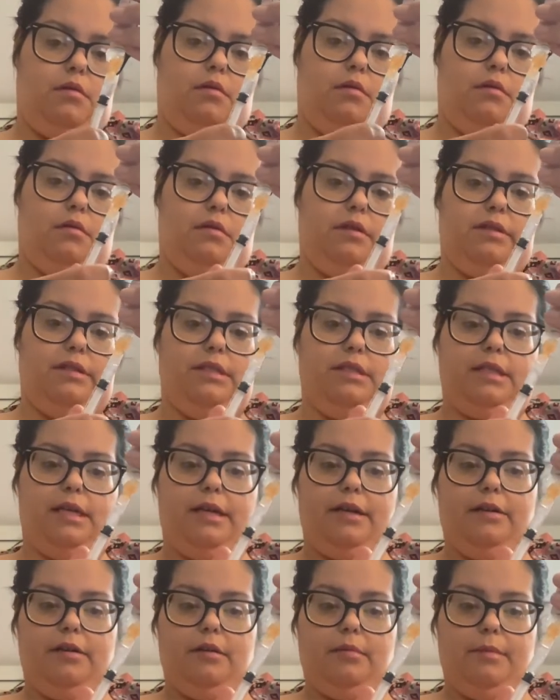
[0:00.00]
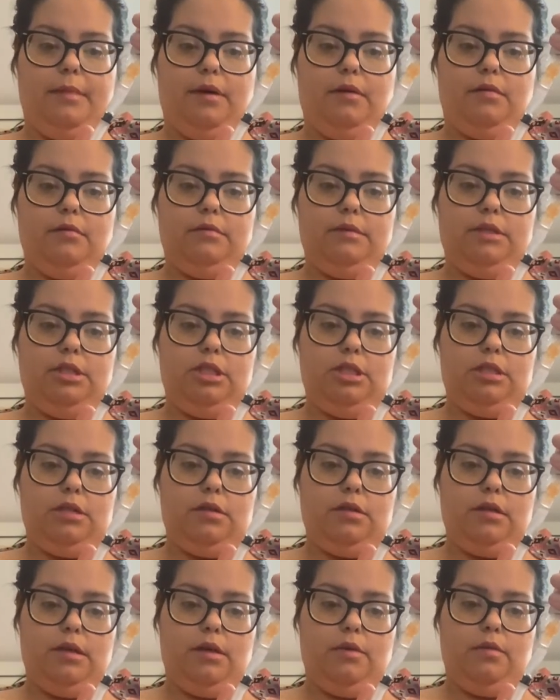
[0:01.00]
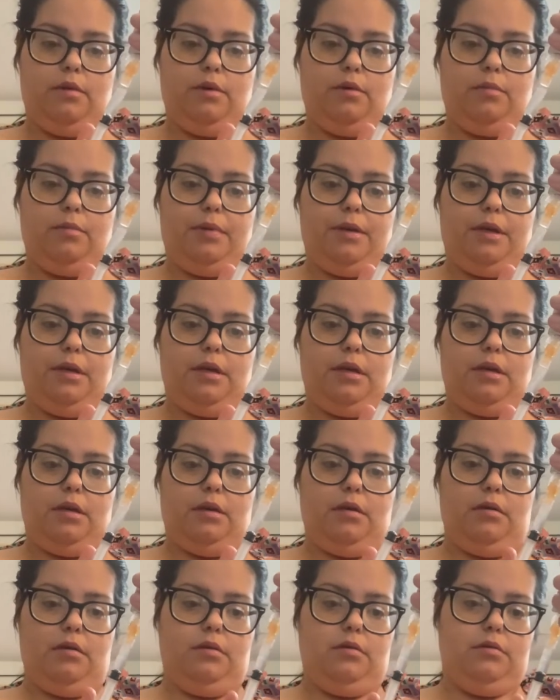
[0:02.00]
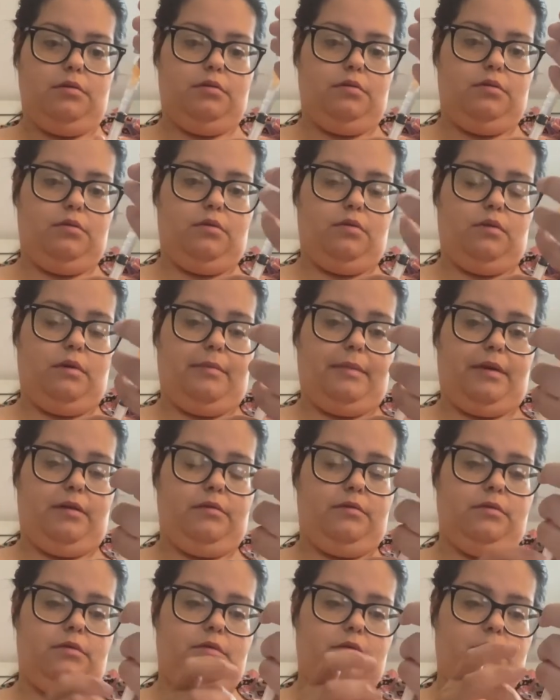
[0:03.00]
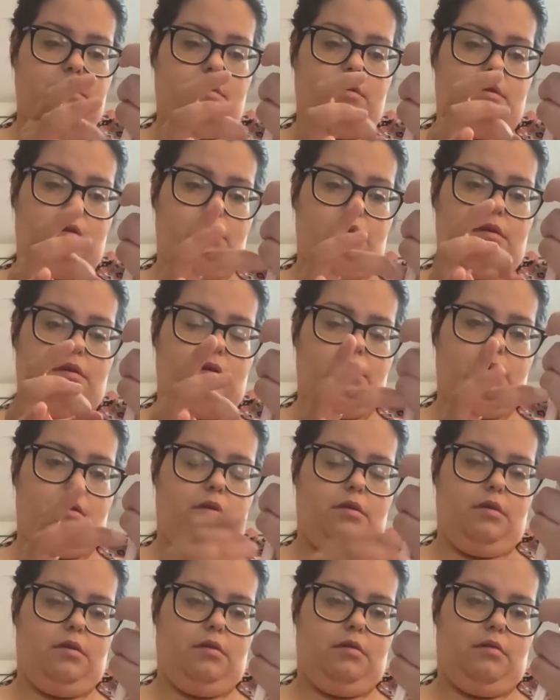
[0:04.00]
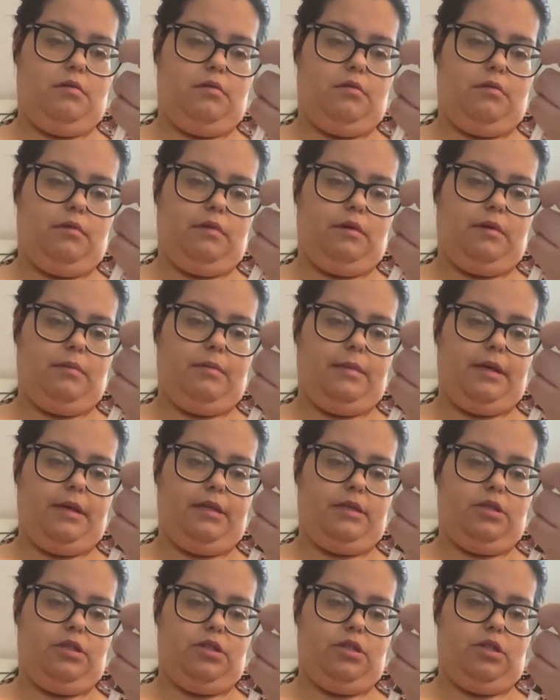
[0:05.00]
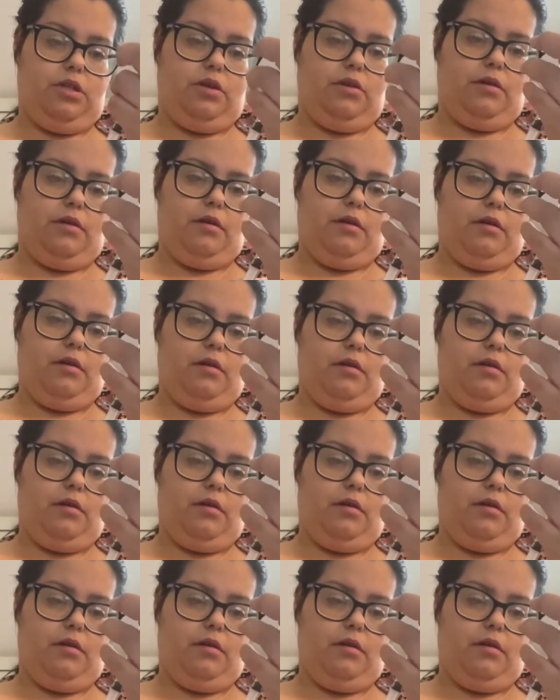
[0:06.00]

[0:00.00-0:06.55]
the desired amount, which will be 2 mLs. I want to make sure